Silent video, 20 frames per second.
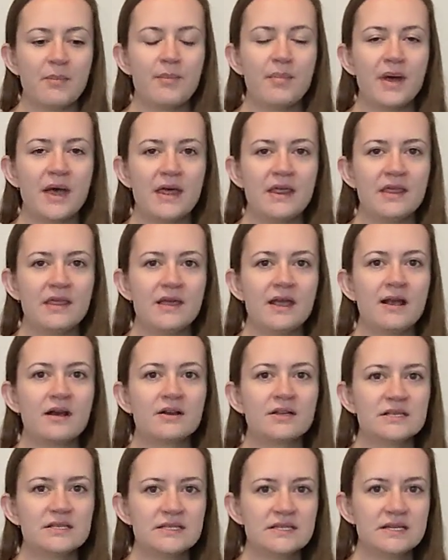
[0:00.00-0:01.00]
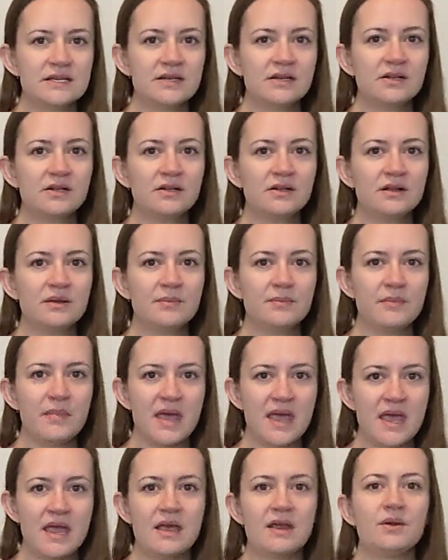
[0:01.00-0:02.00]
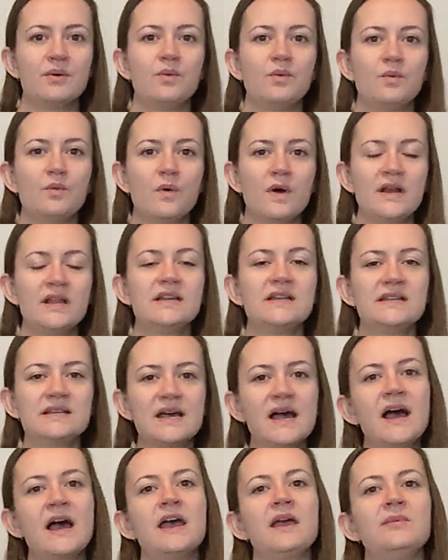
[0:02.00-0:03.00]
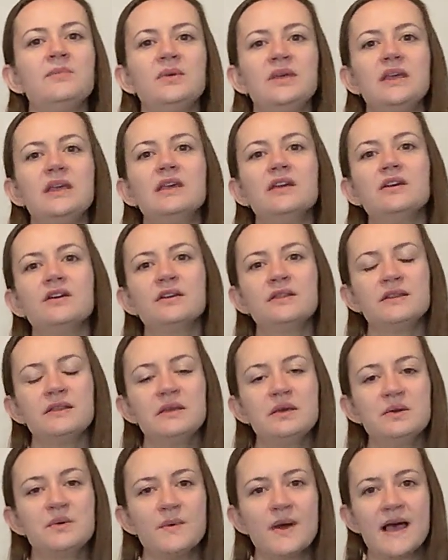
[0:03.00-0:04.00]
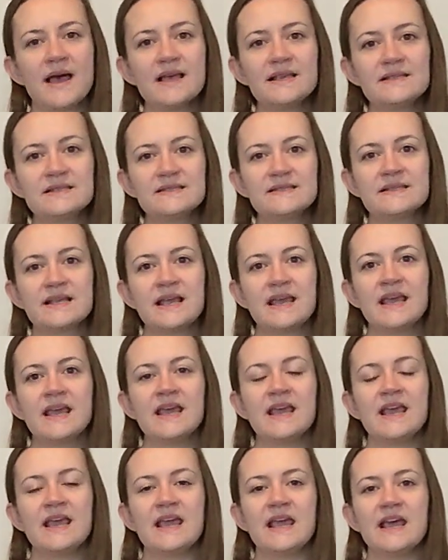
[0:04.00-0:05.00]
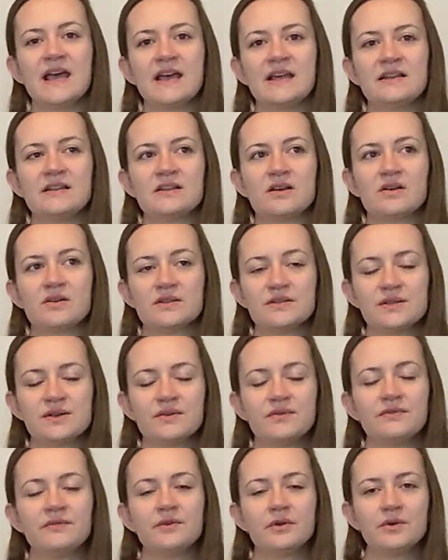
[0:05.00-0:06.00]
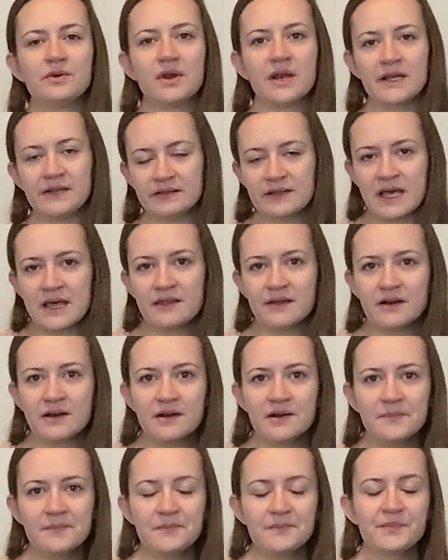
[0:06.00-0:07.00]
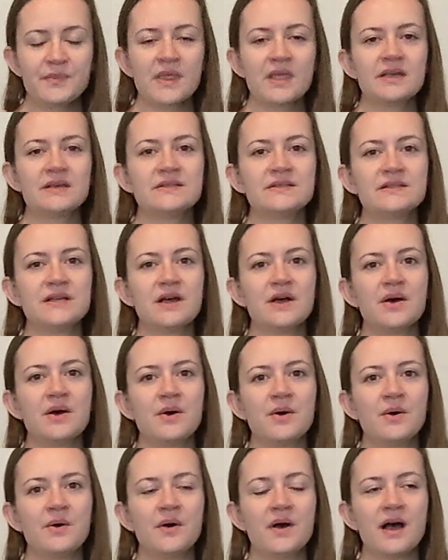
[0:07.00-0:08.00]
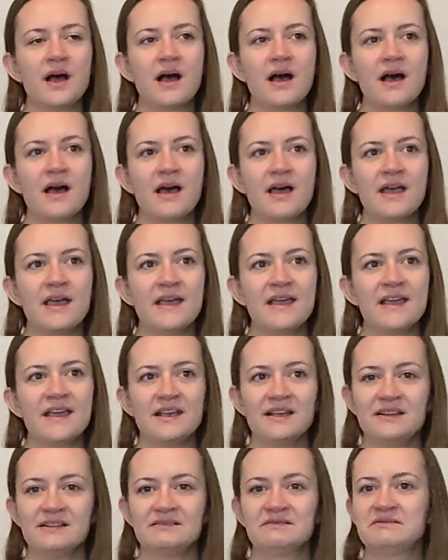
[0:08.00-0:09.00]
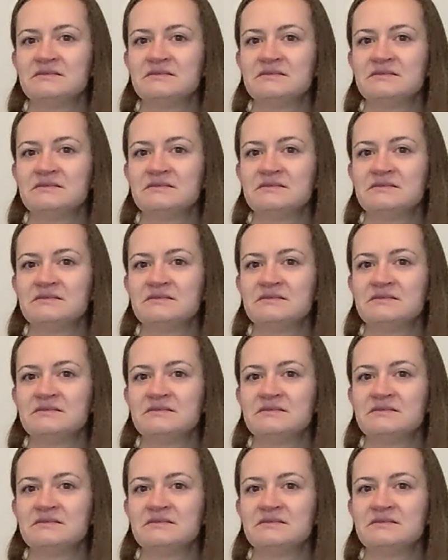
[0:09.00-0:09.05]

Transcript: but they are still made one at a time here in the US and also full grain leather. So I